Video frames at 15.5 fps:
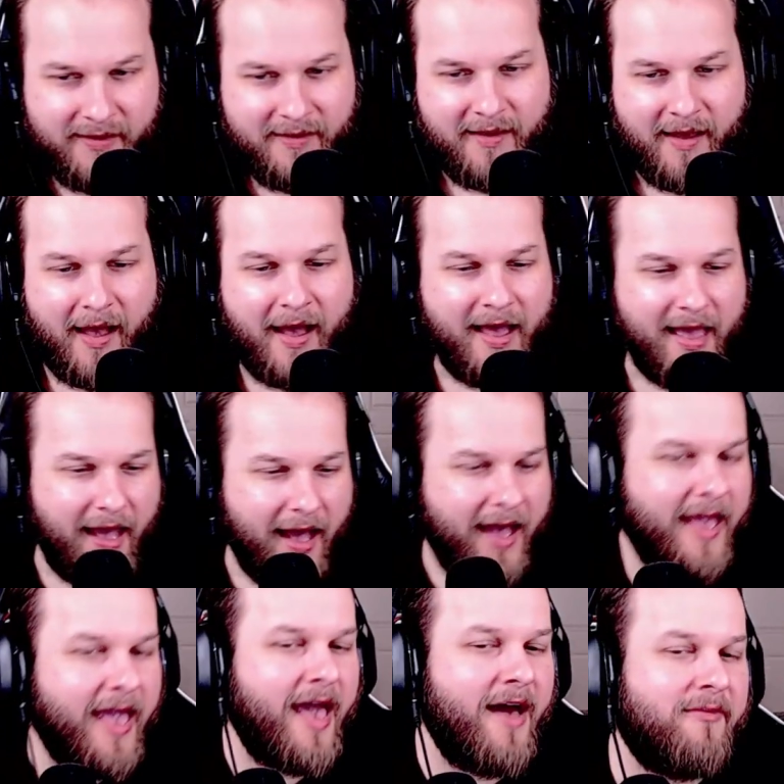
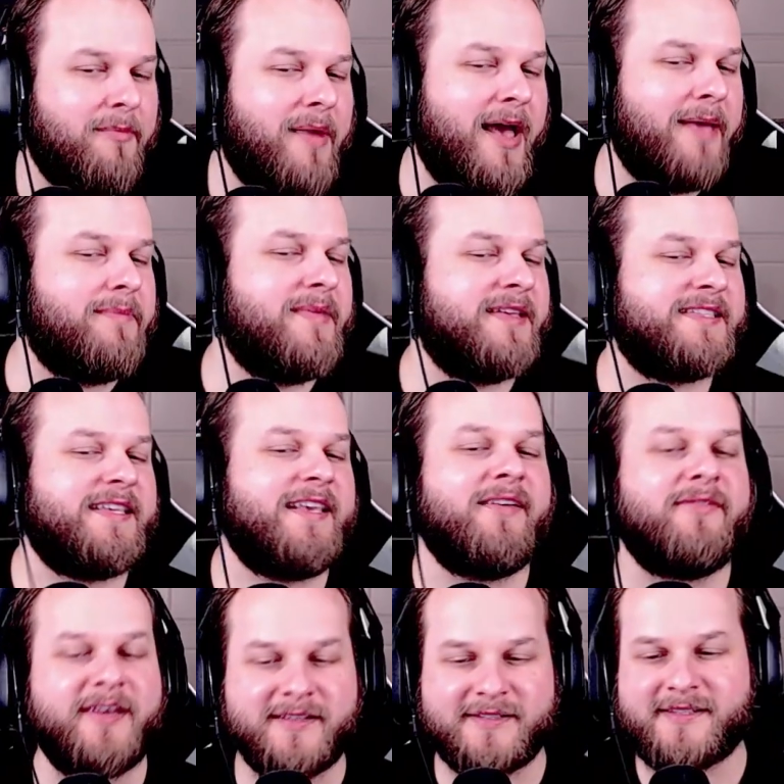I have my
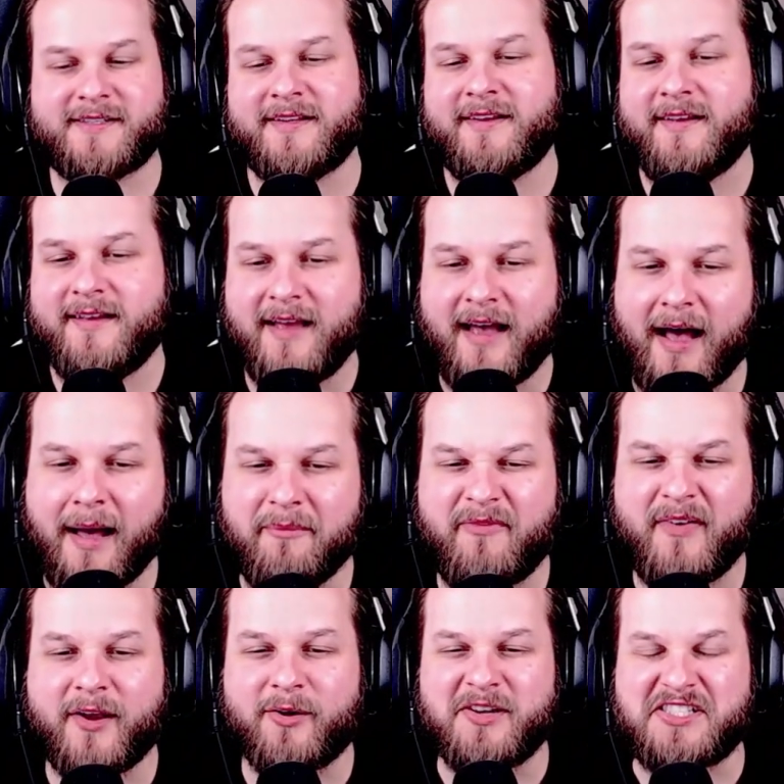misgivings. I'm
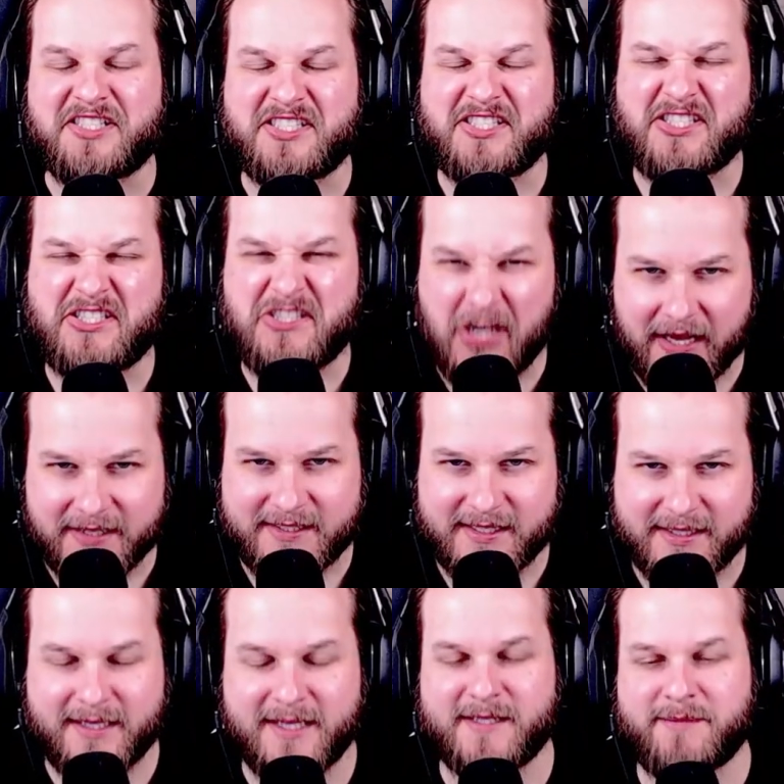very sus
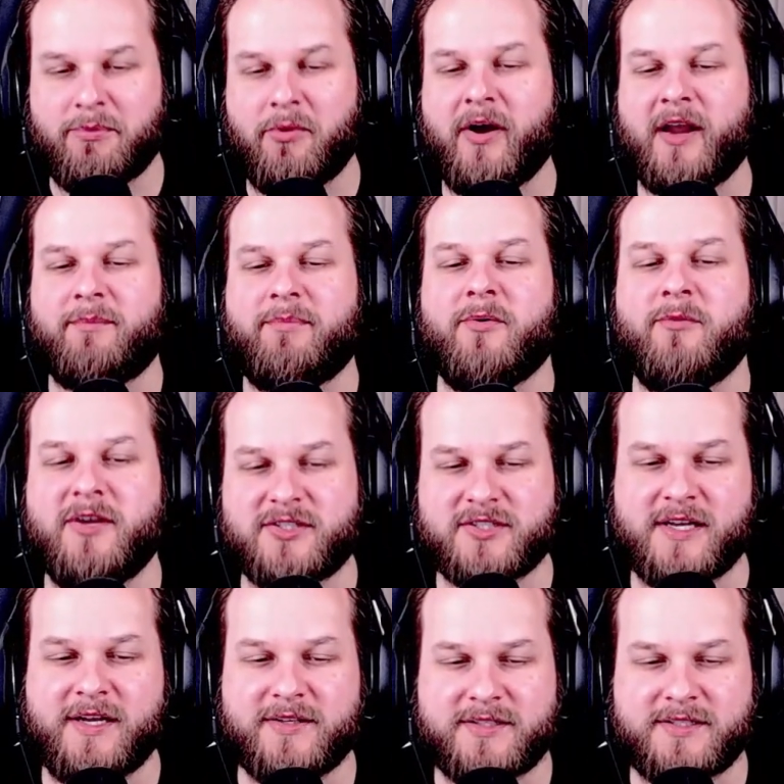at this point, but we
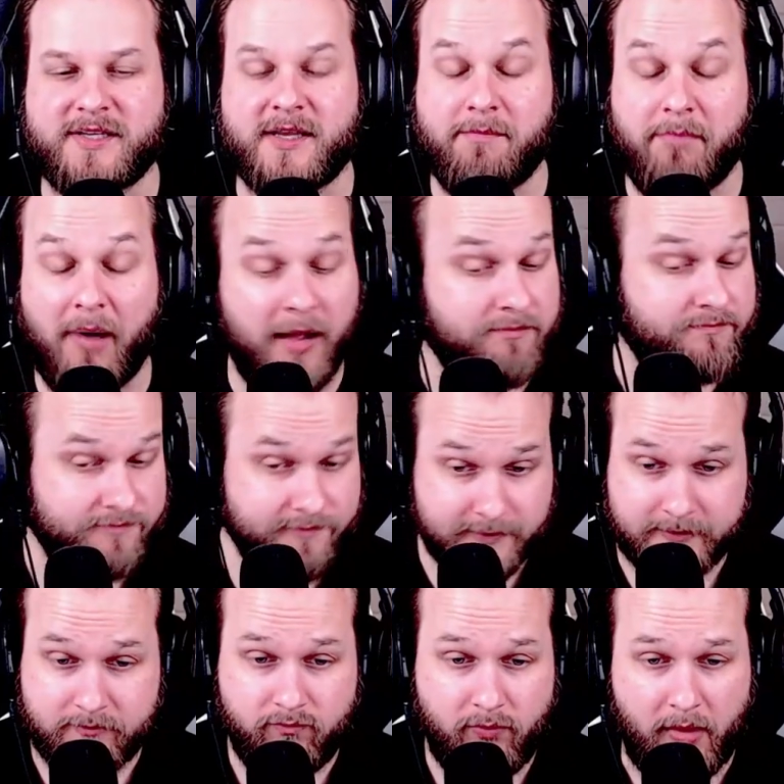shall see. But
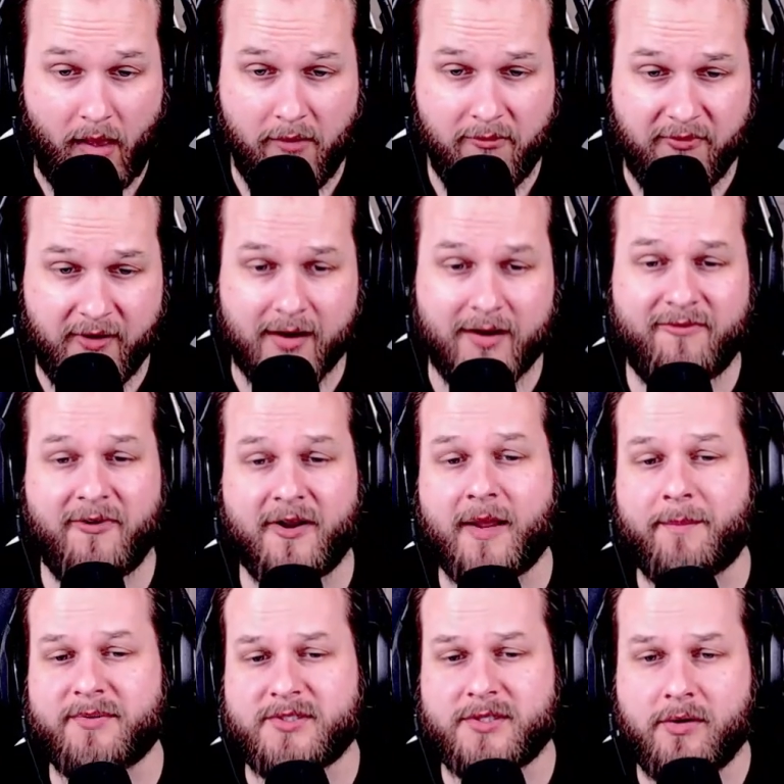very fun
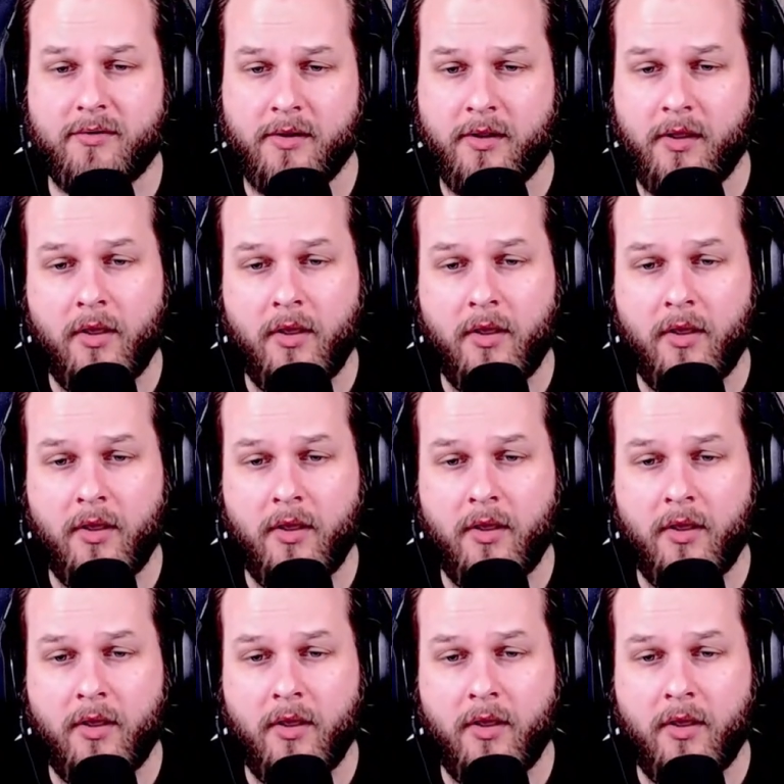episode.